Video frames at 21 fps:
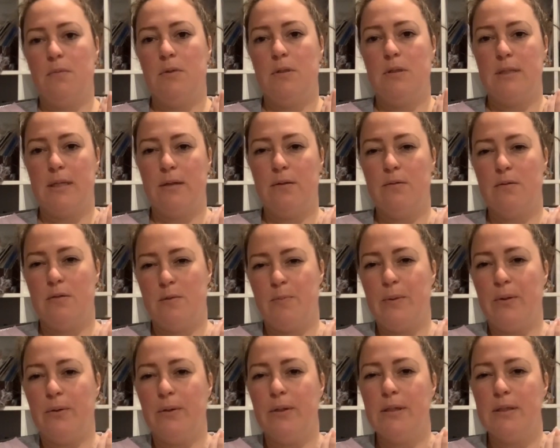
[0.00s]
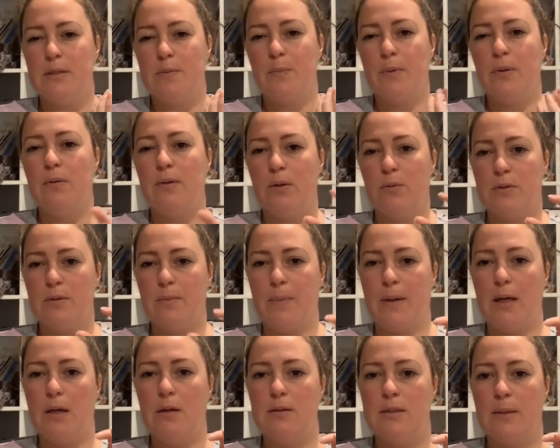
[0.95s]
set spirits, but there was
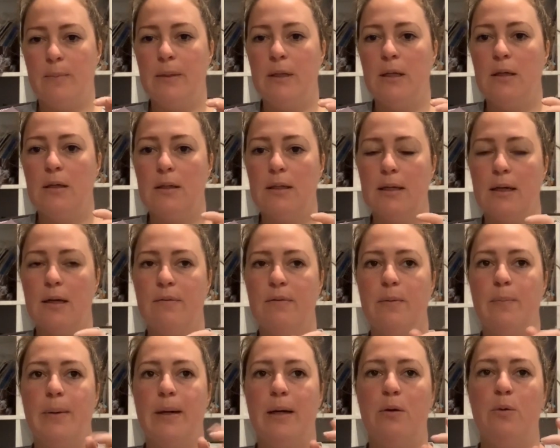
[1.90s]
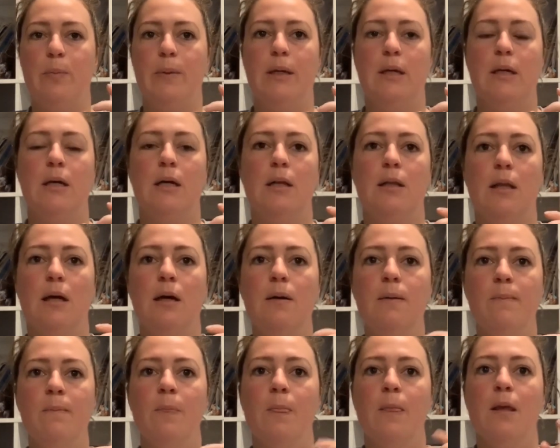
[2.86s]
something in it that gave it a pale pink color
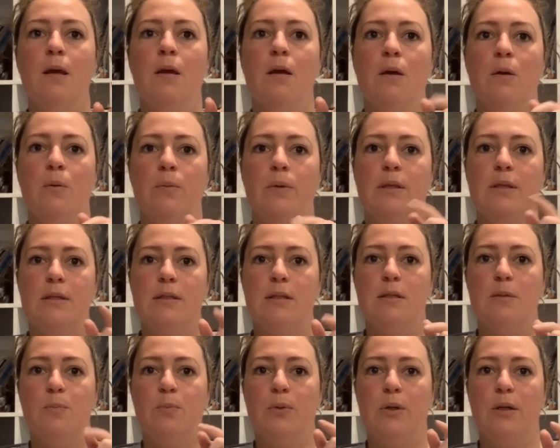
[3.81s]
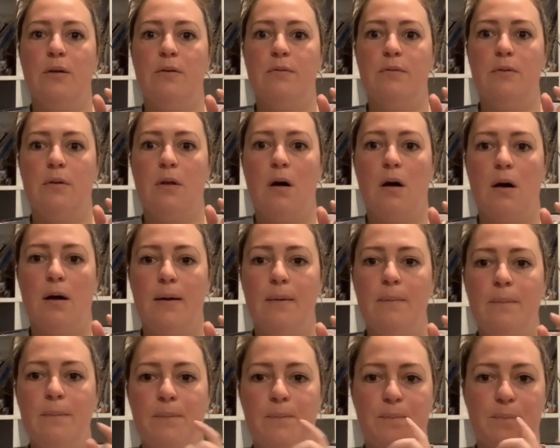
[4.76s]
with a sprig of
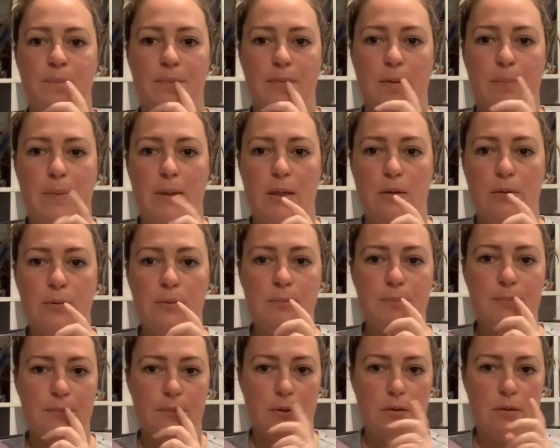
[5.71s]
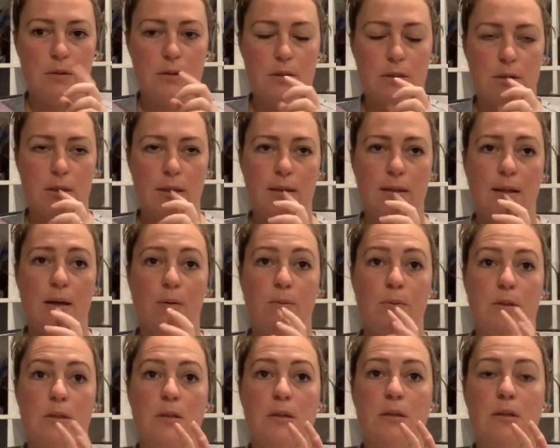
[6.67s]
lime peel on the side. That
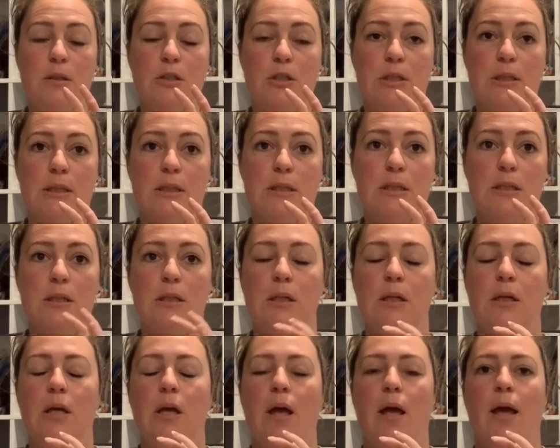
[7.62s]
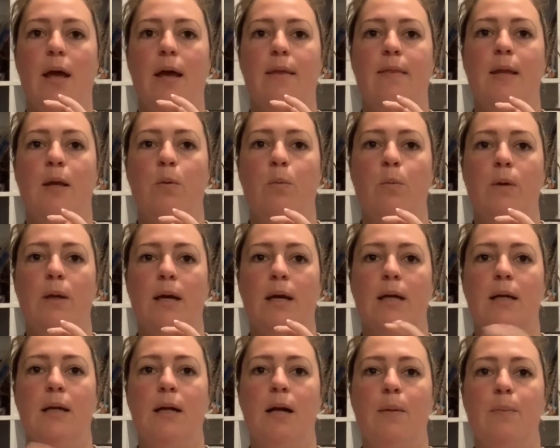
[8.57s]
was delicious. And then we
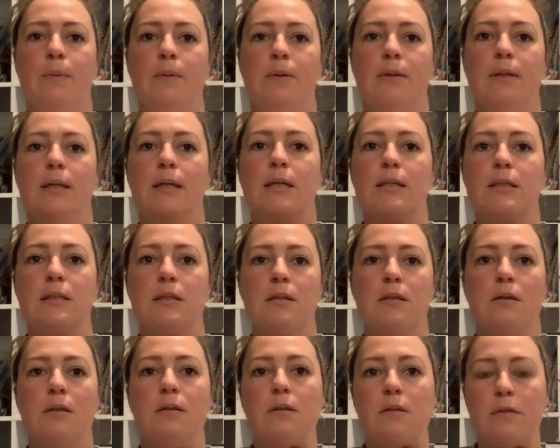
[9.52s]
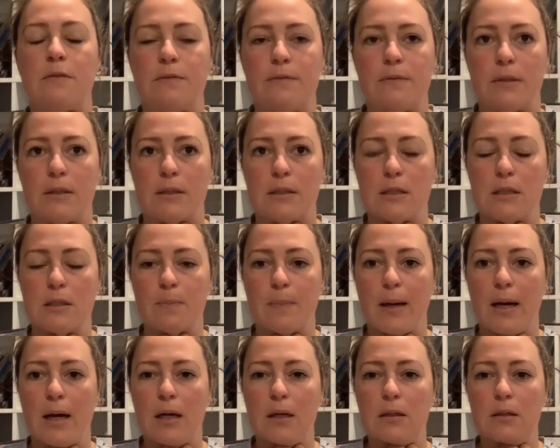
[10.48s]
had a couple of glasses of the
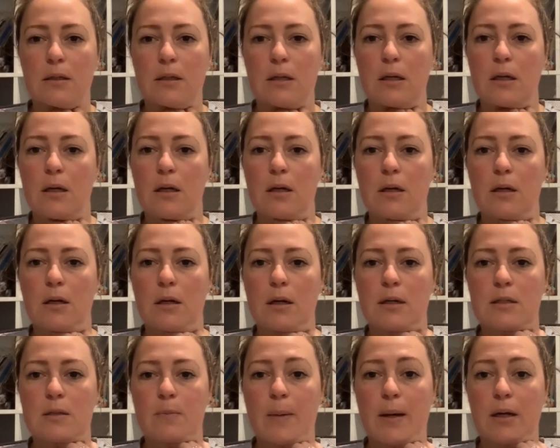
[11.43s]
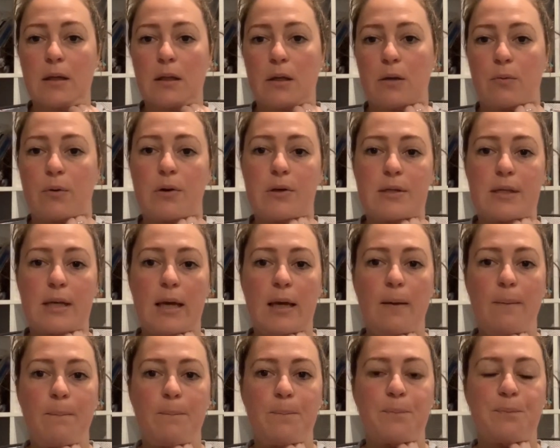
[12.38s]
sparkling
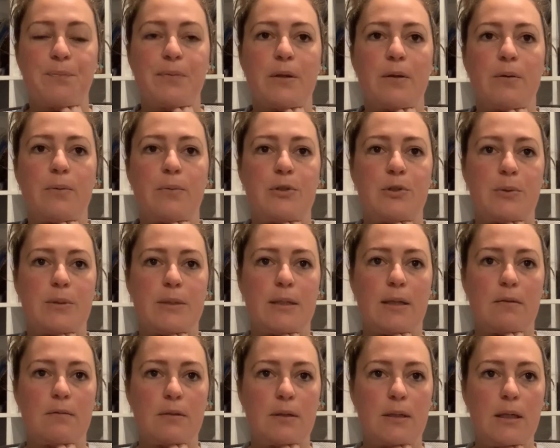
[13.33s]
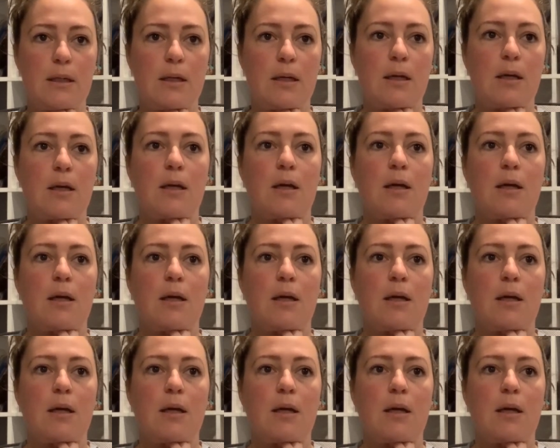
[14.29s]
rosé, which was lovely.